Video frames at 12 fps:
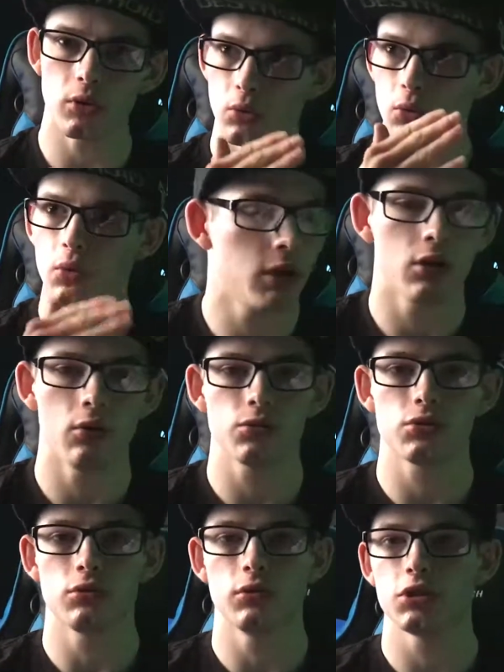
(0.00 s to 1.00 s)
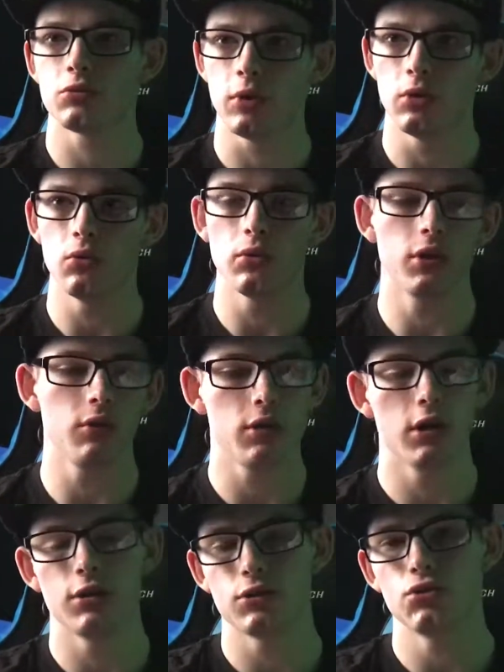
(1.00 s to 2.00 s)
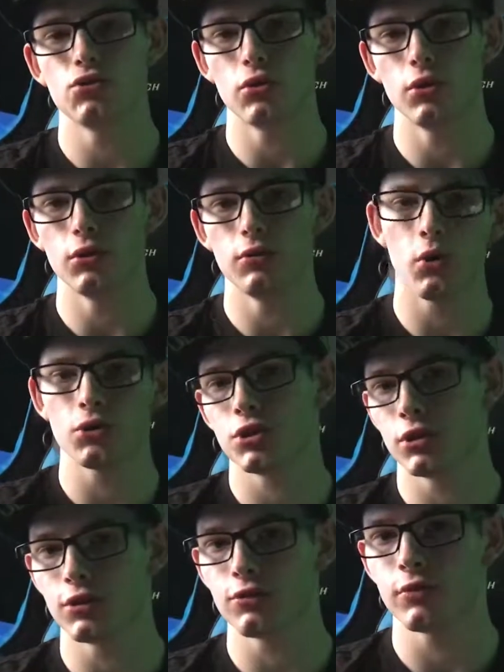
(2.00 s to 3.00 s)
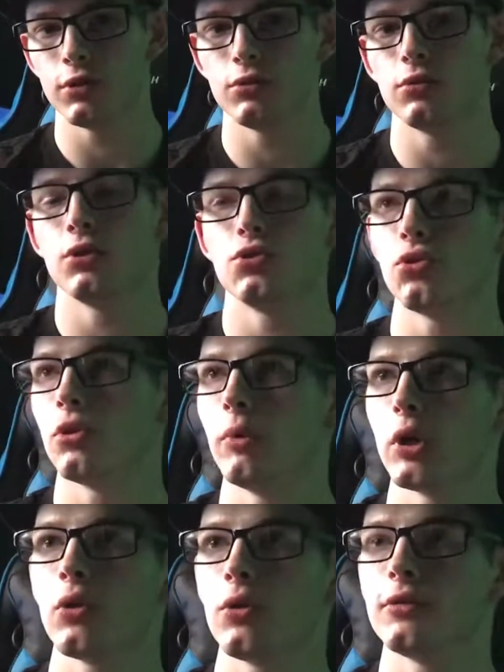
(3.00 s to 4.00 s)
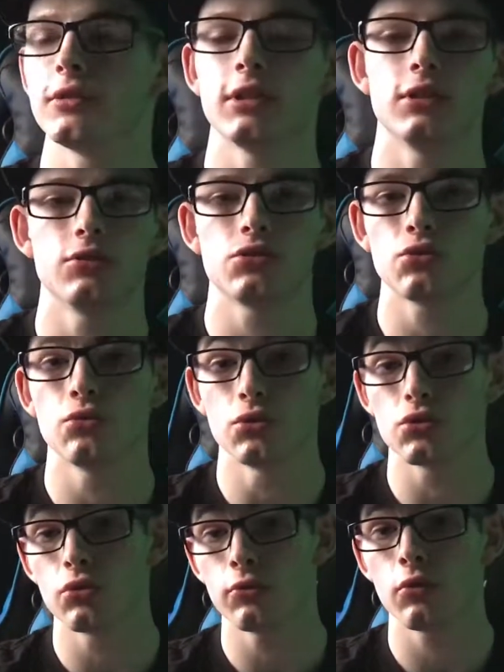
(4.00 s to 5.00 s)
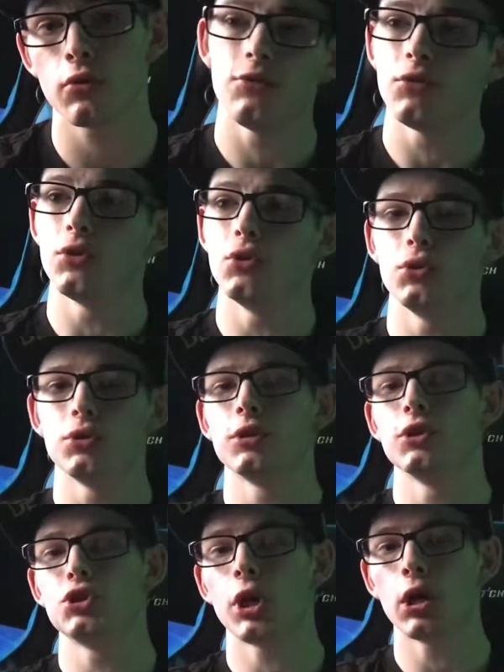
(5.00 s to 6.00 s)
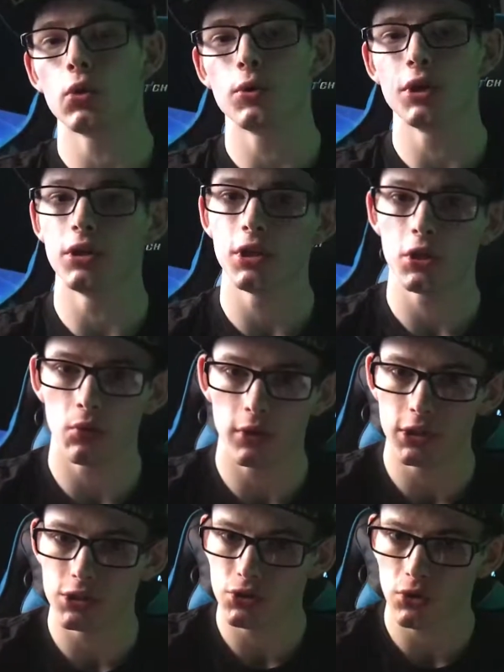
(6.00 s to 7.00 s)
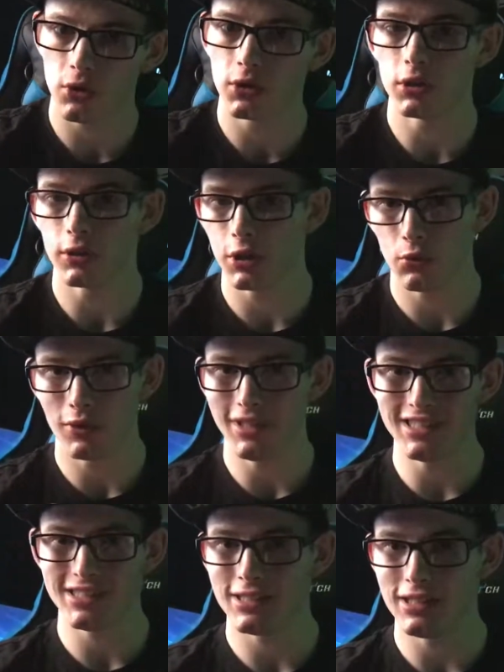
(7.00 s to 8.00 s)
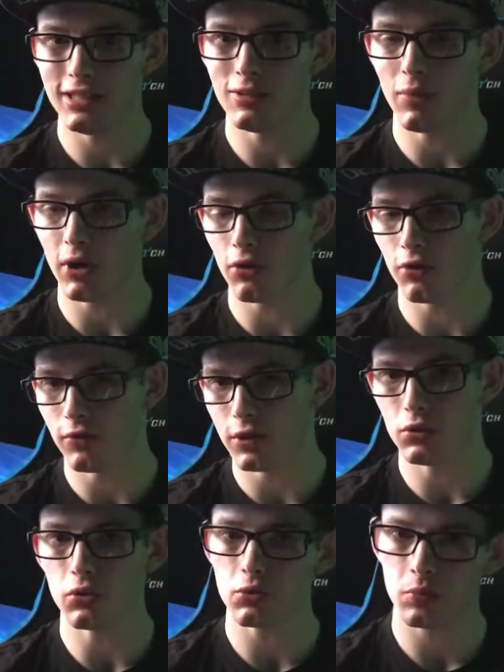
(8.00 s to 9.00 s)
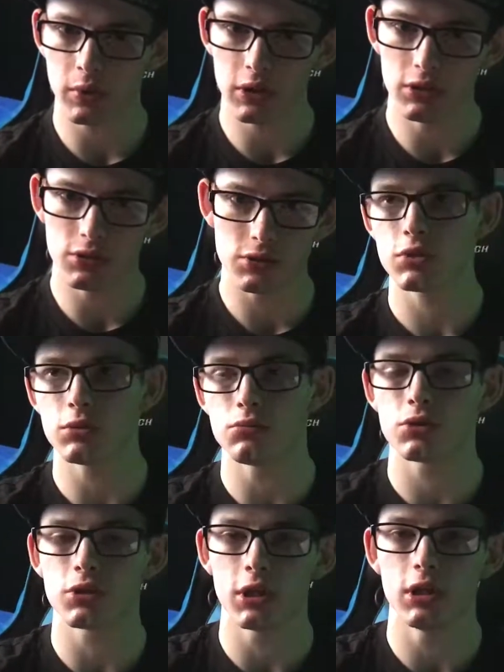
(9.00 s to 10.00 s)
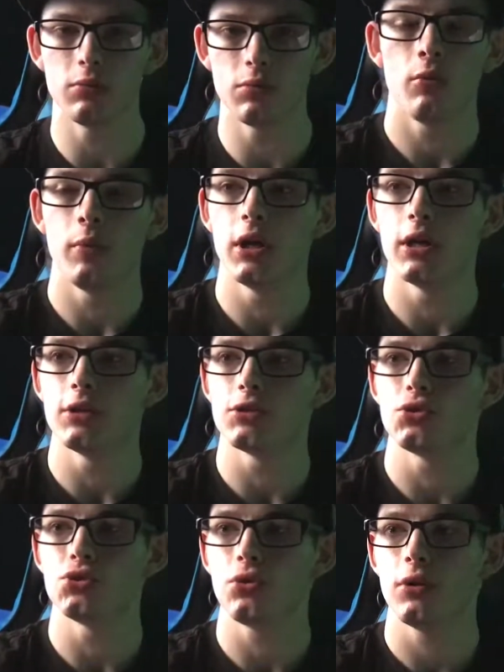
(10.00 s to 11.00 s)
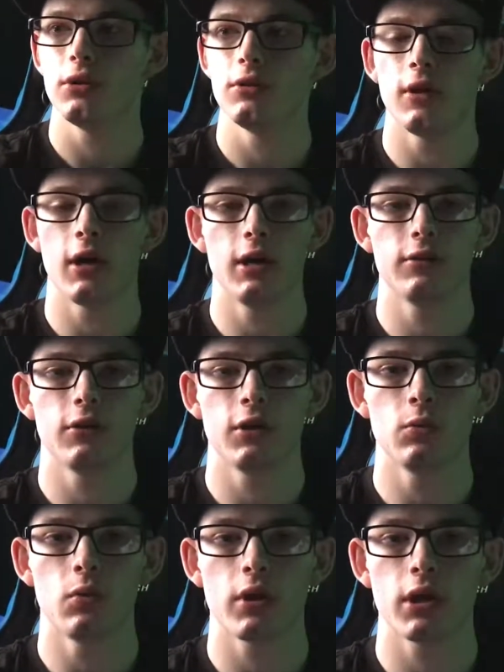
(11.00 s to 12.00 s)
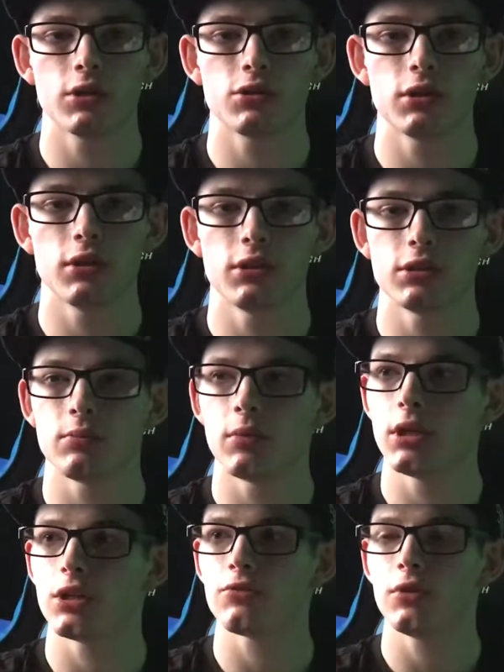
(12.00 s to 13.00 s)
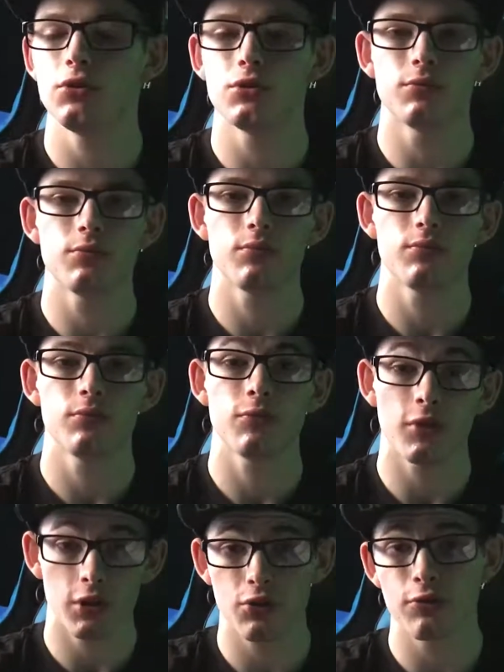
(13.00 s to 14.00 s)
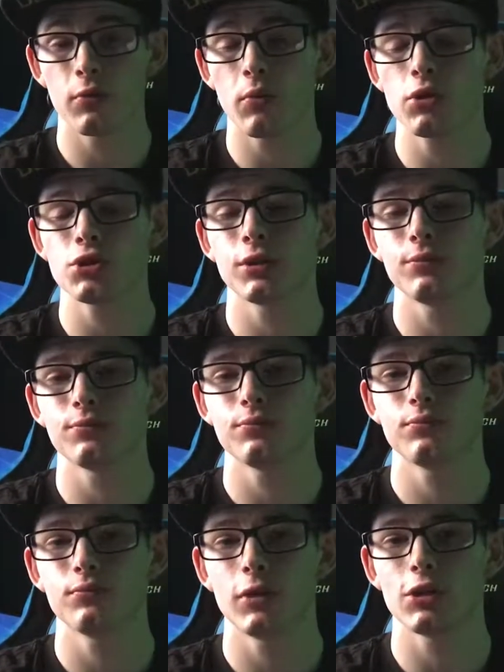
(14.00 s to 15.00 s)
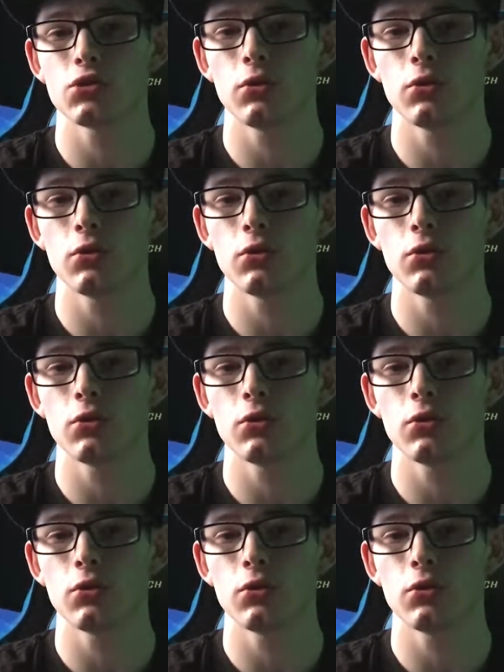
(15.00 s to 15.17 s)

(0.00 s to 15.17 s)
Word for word: grow, and it also lets me know that you guys enjoyed watching this video, enjoying my content, so on and so forth. If you're new to the channel and you like what you saw and you like what you see in my other videos, please subscribe. Hope you guys enjoyed, and I will catch you guys in my next video. Thank you for watching. As